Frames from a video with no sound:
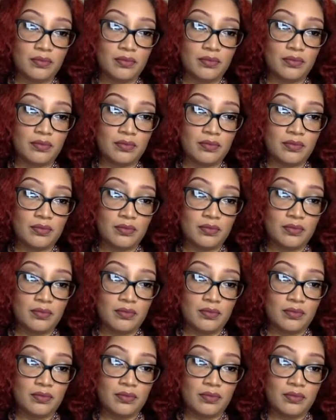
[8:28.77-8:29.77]

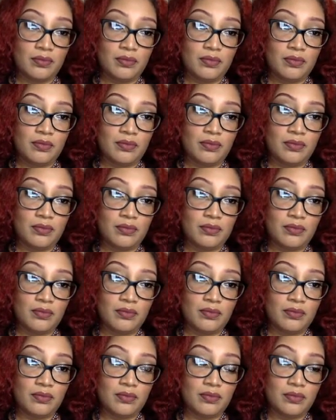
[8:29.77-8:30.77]

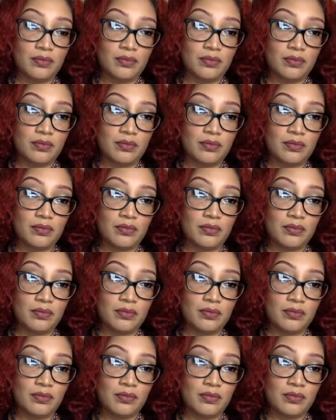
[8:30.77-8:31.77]

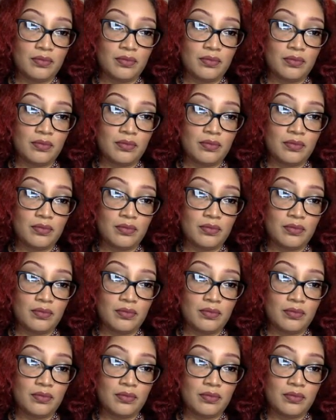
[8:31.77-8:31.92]
(silent)